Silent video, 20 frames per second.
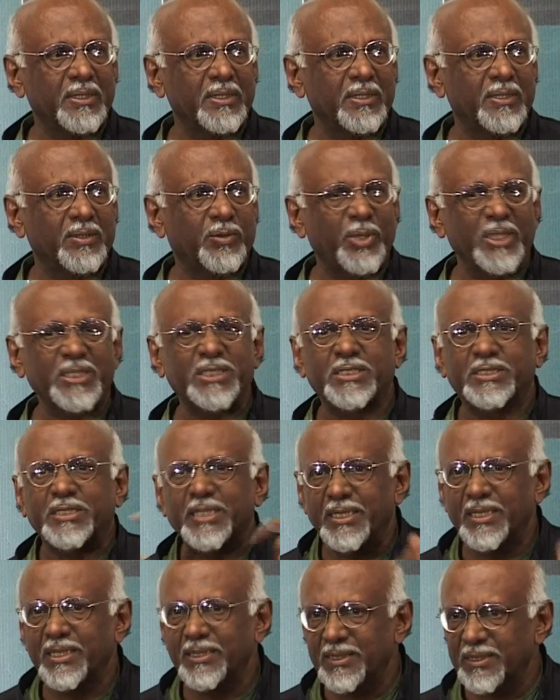
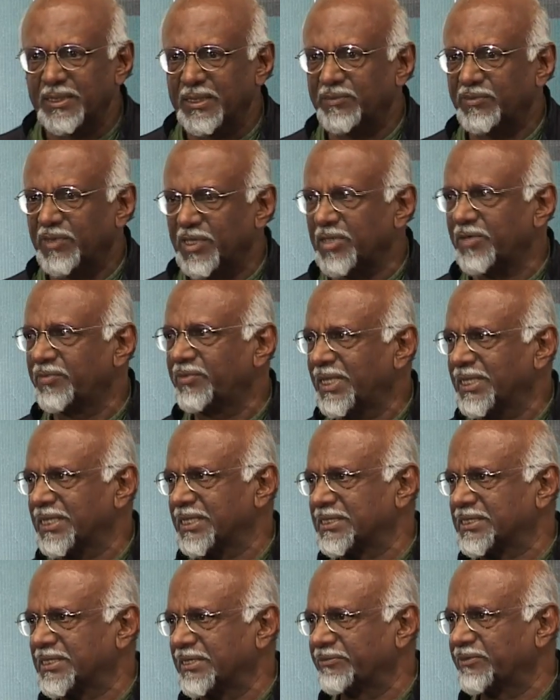questioning the work of art
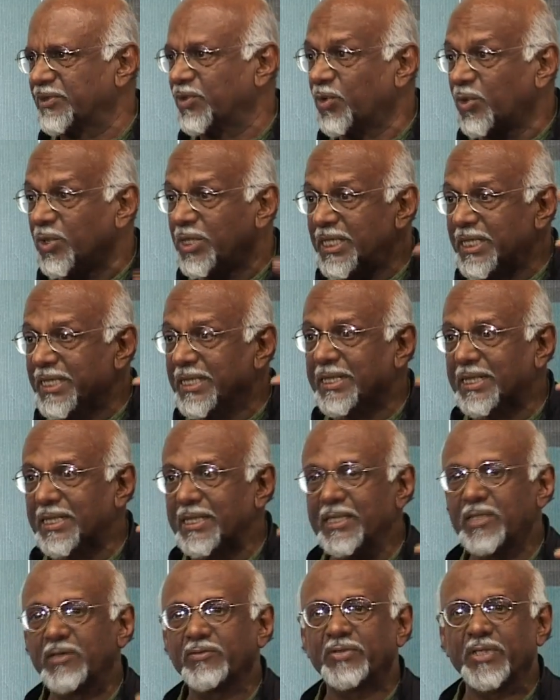itself, the holy
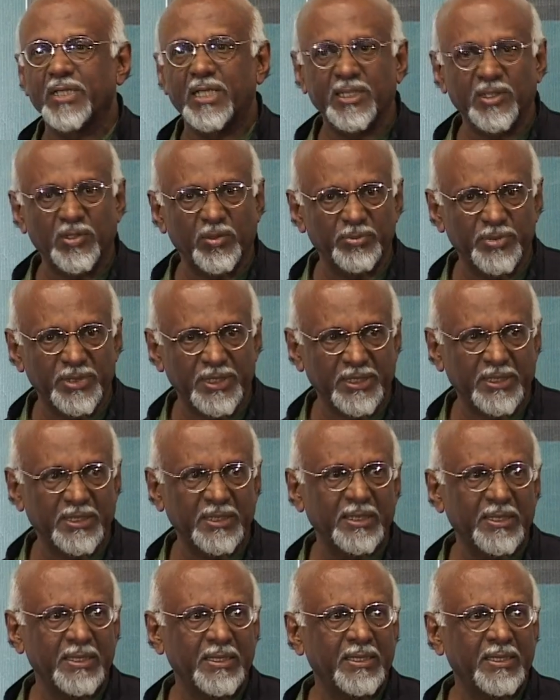grail of the art object,